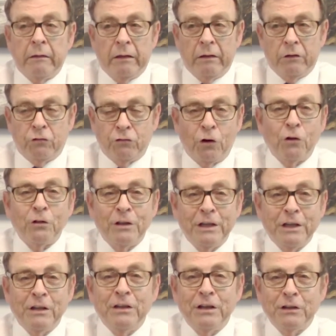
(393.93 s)
certainly
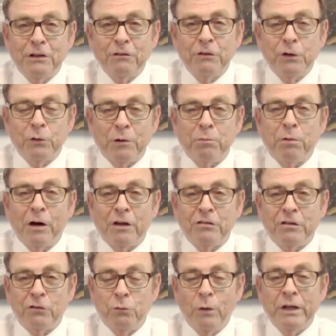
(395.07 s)
in the interviewing
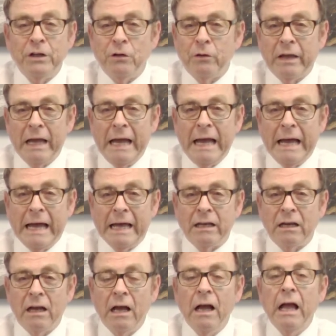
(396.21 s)
process when you
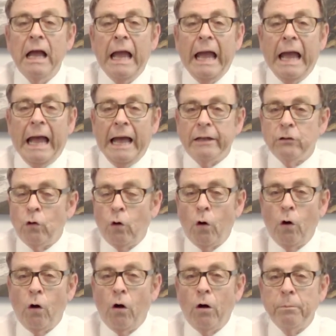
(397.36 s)
can, and
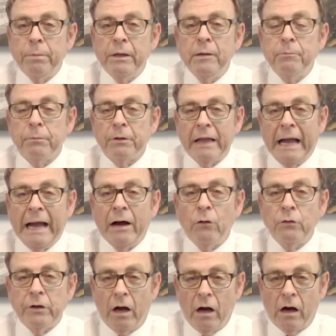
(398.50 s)
call people
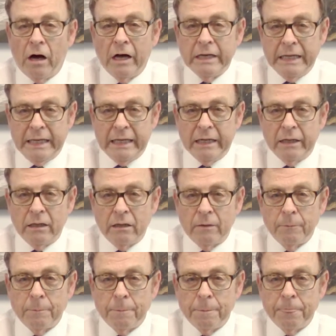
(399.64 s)
out on it
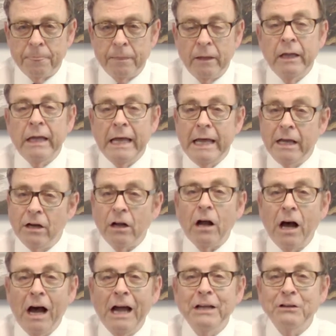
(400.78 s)
in a
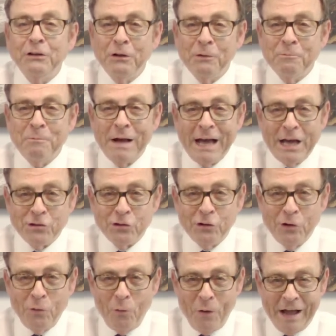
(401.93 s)
kind and
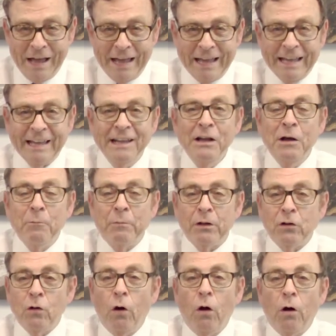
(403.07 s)
compassionate way, but
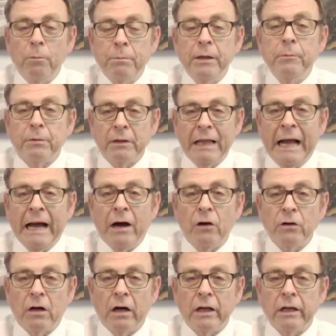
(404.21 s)
call people out
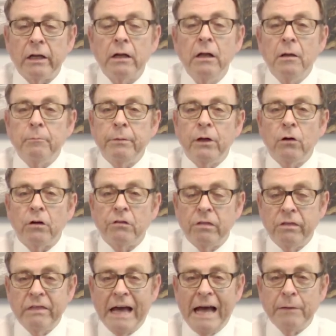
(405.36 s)
on it because
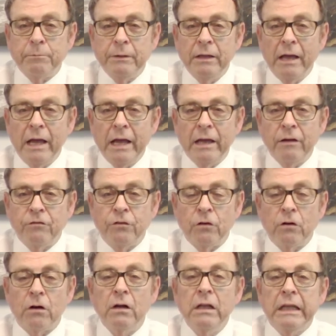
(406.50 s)
that
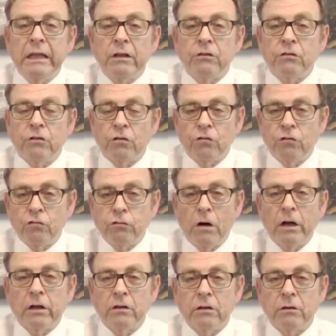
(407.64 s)
behavior is
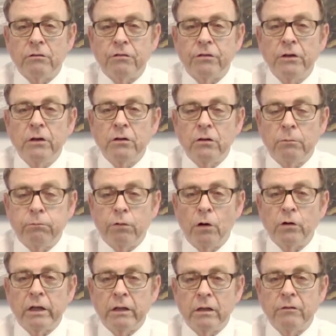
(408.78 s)
destructive to
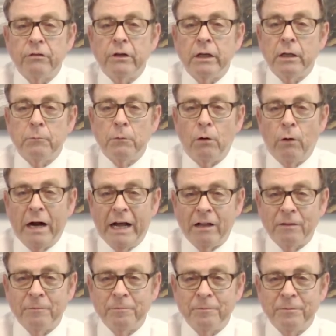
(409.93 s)
productivity and morale.
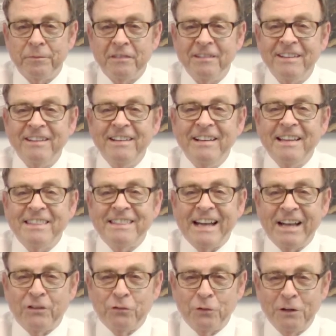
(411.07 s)

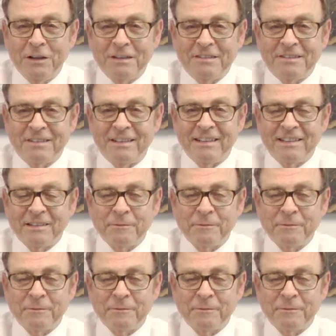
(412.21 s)
Thanks for listening.